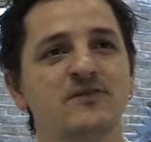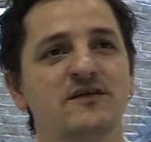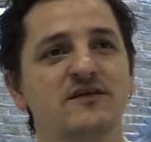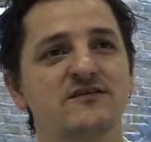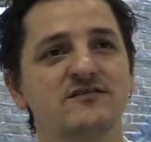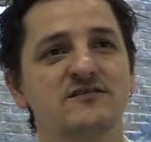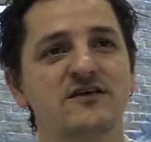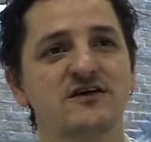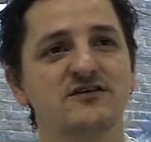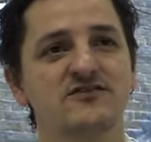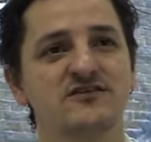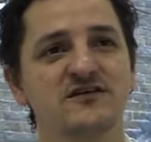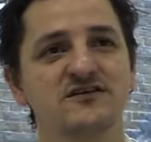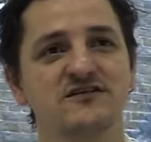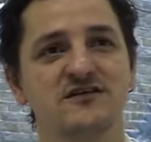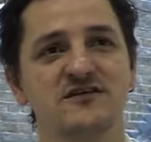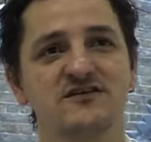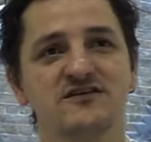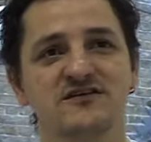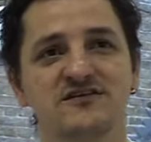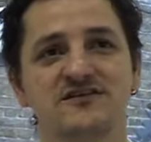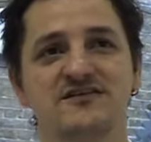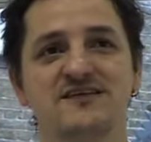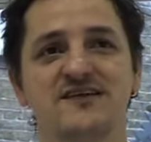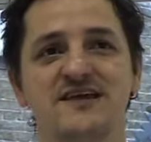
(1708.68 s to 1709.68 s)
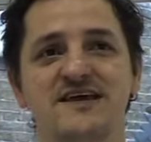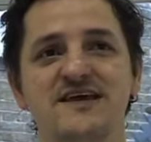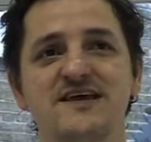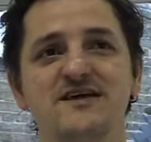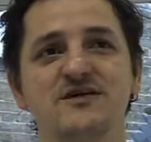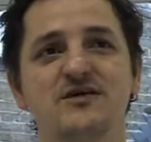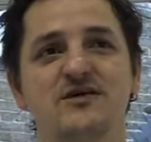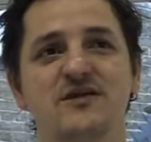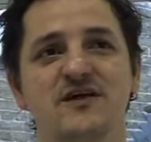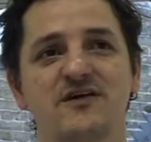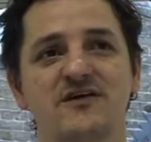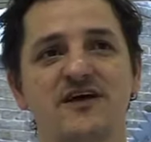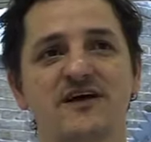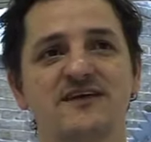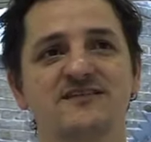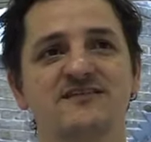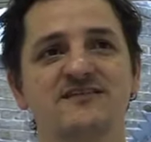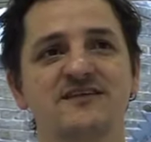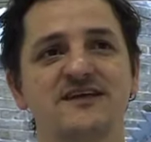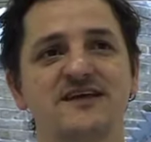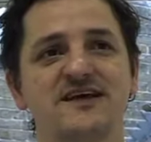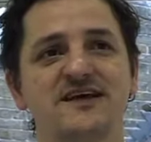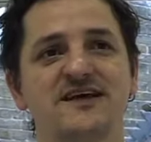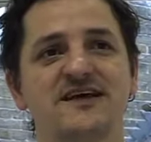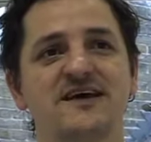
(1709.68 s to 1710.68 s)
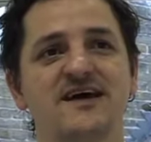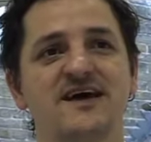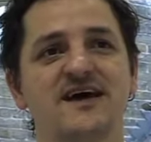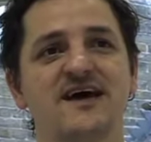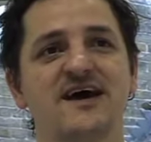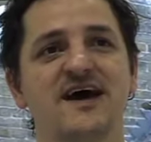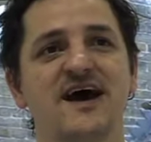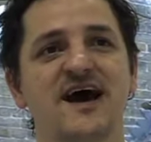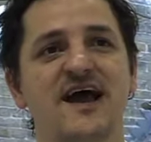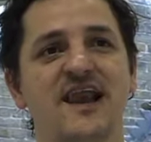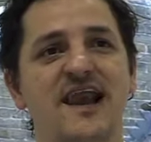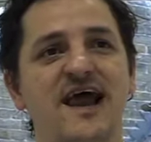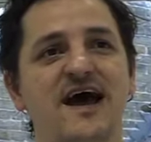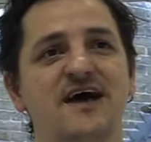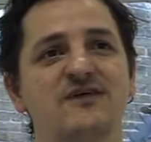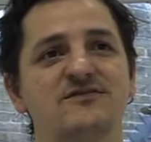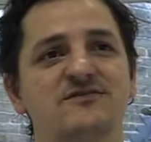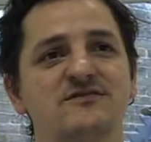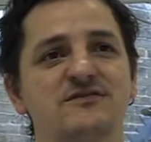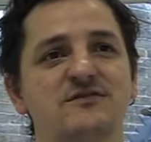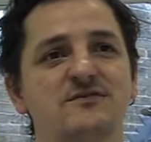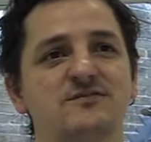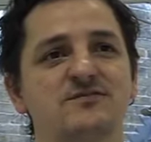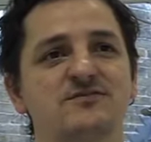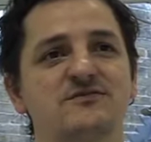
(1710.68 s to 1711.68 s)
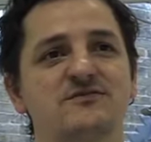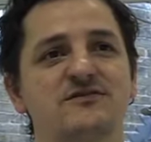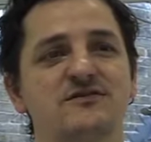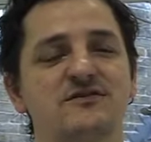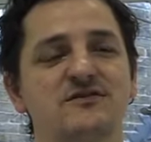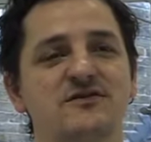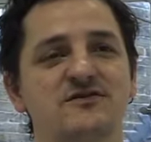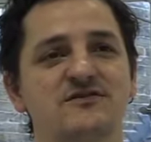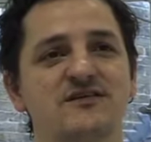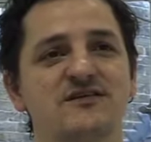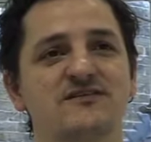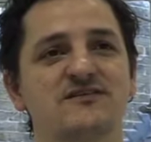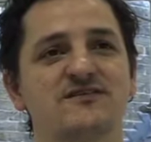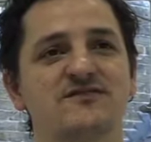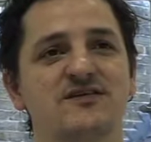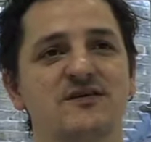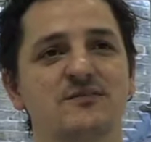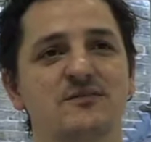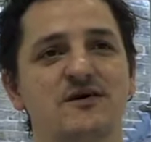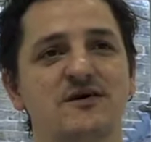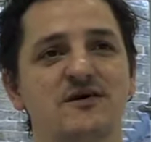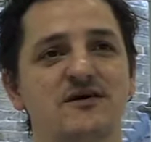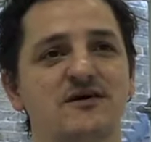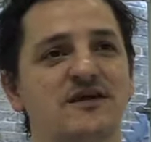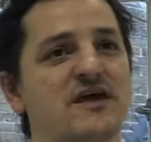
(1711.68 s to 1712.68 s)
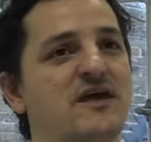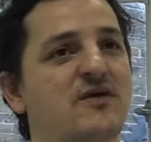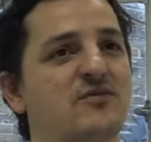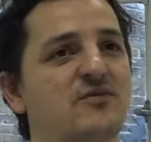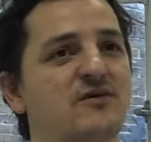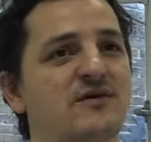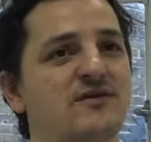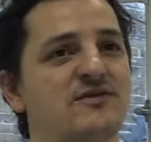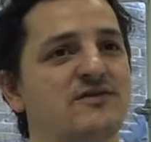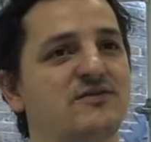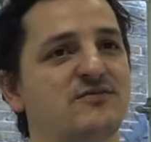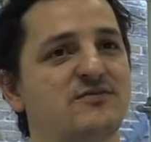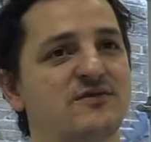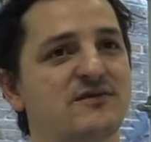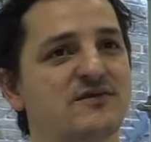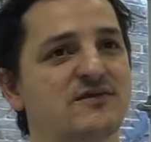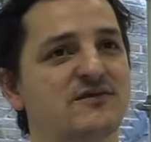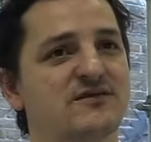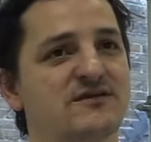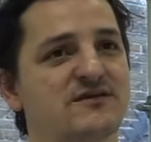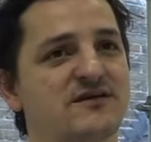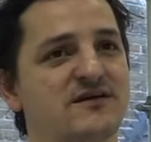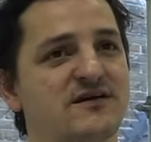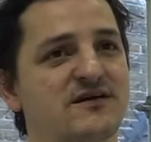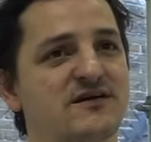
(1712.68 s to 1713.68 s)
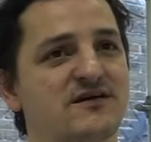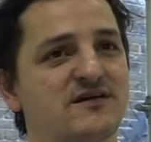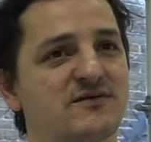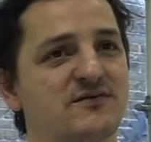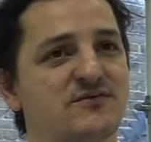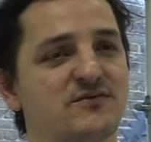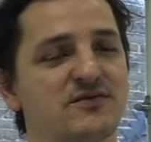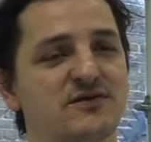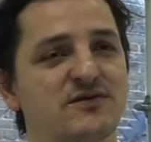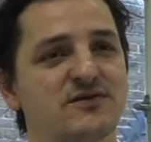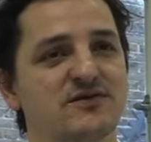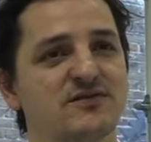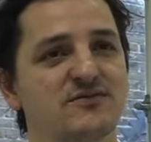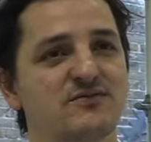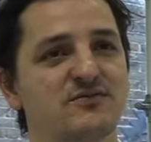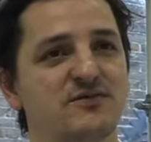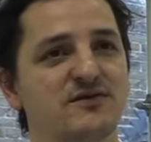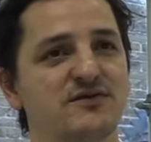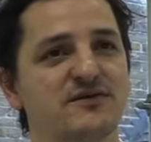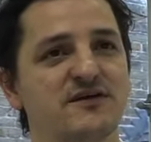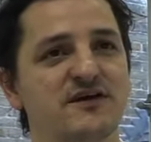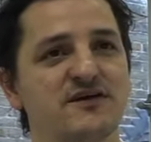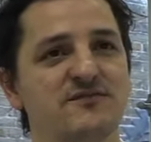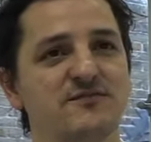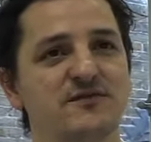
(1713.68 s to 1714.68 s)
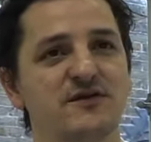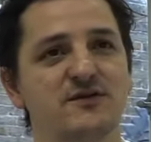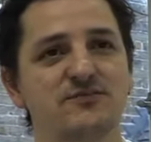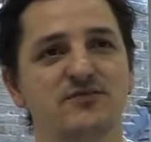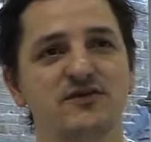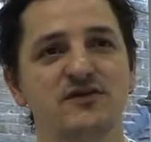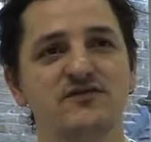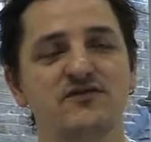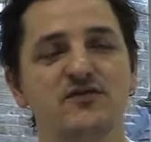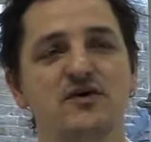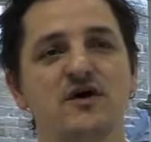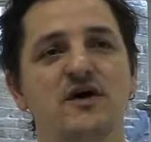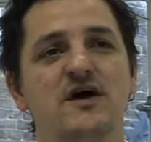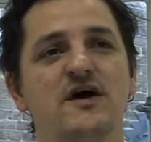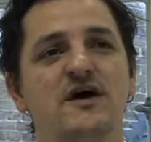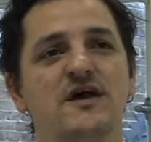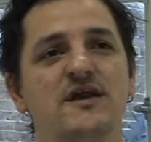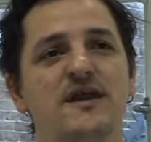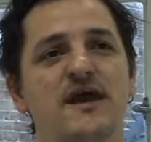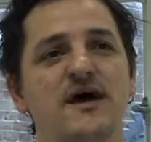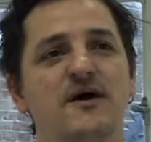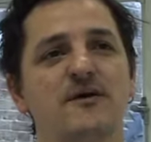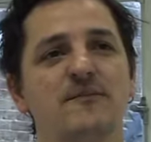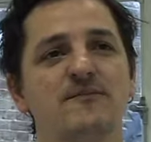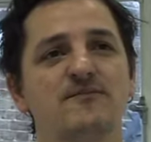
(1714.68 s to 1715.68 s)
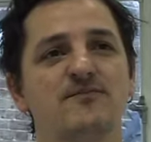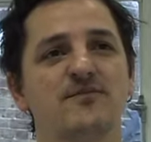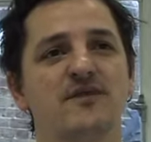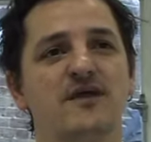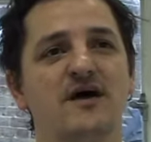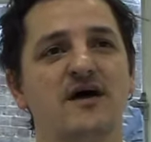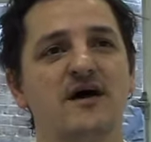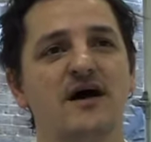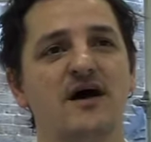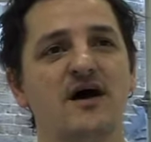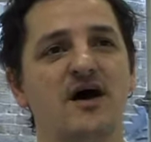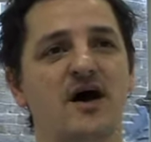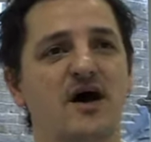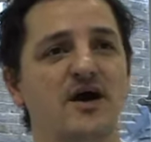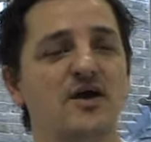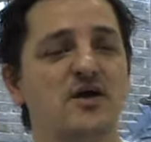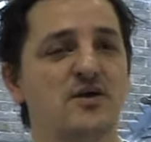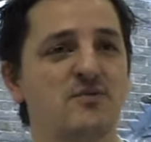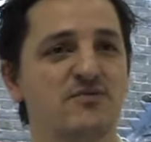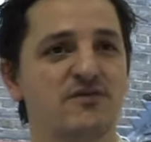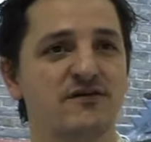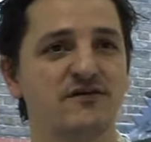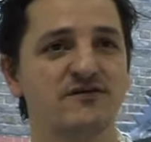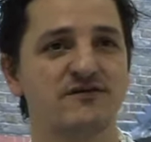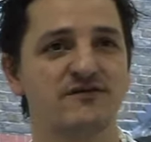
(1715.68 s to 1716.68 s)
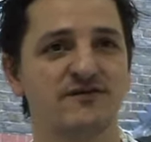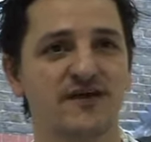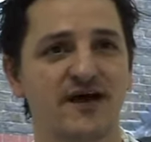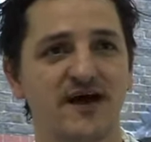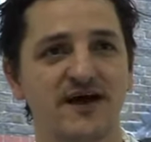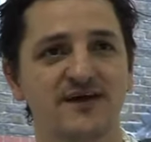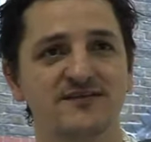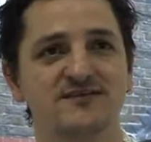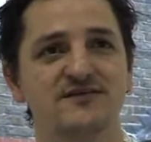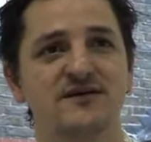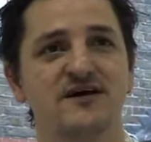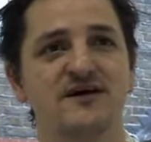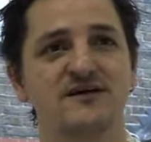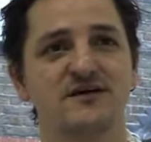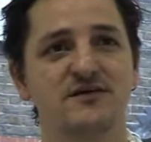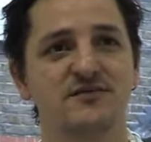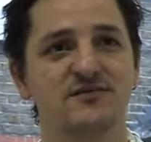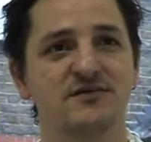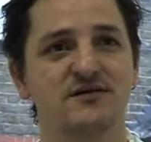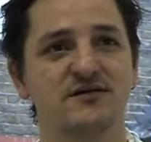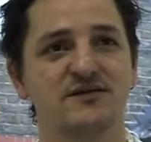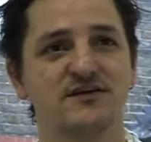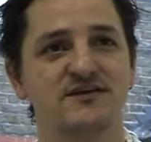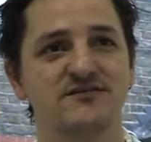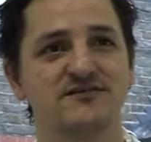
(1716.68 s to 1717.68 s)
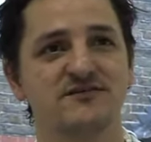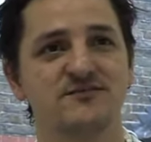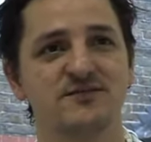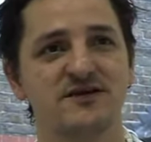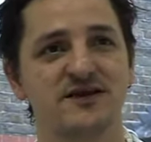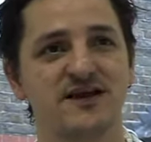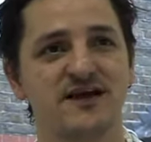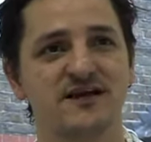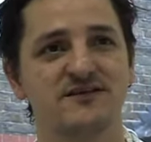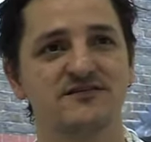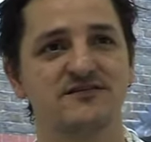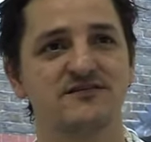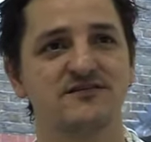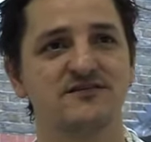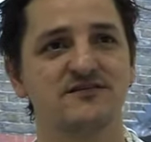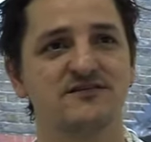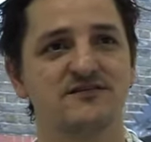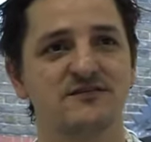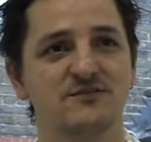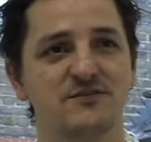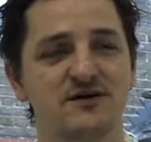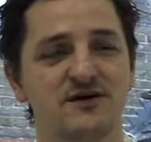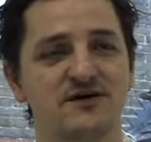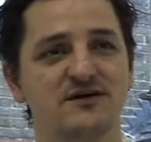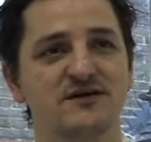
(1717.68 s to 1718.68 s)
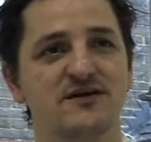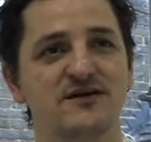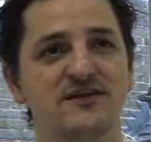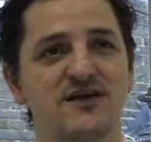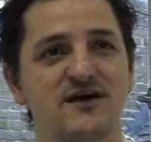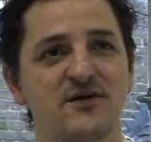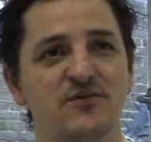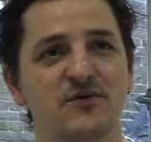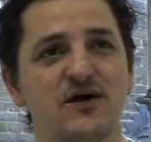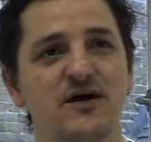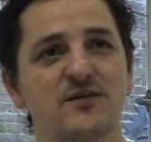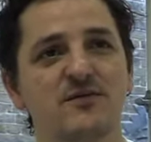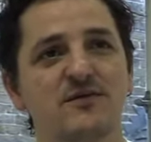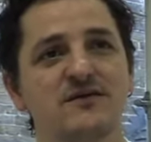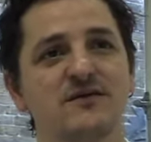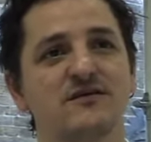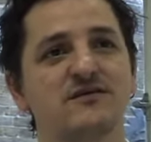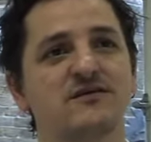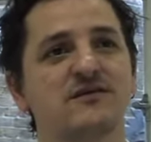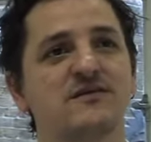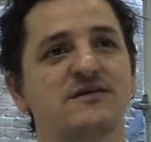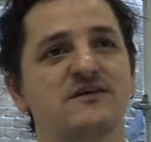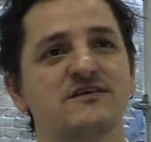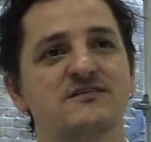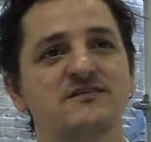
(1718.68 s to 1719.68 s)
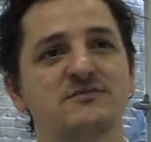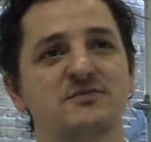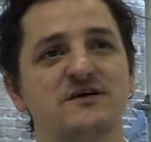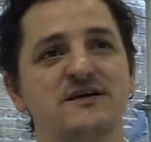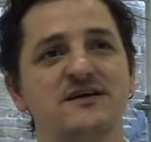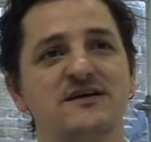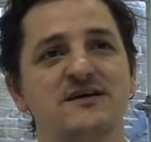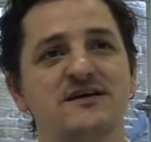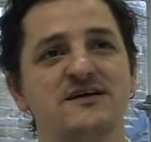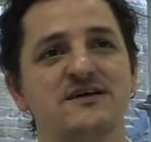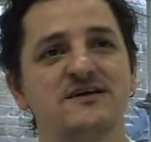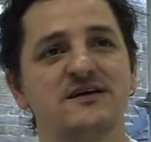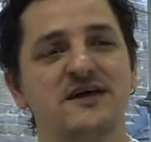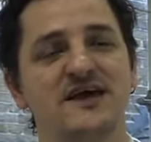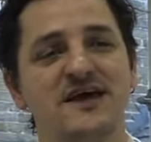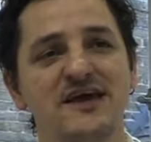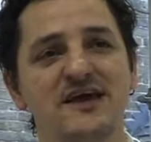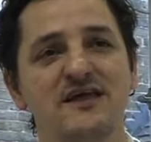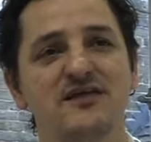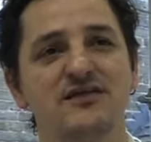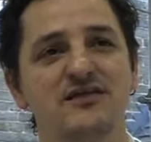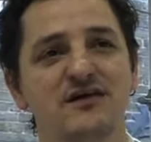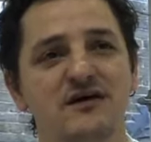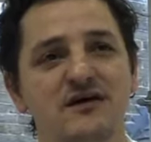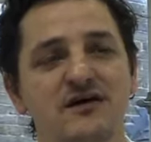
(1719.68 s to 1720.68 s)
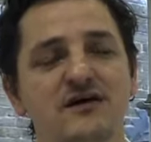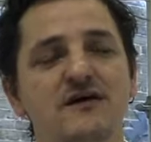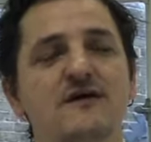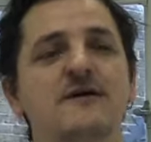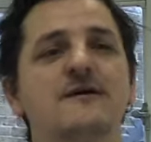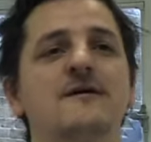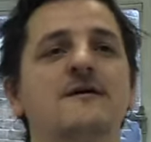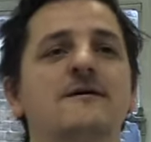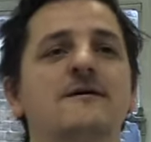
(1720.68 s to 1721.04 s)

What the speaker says: certain drugs aren't just legal, they're actually allowed to aggressively market with government approval. Now, I don't approve of that. I don't think they should be allowed to market that way, but I don't think they should be illegal either.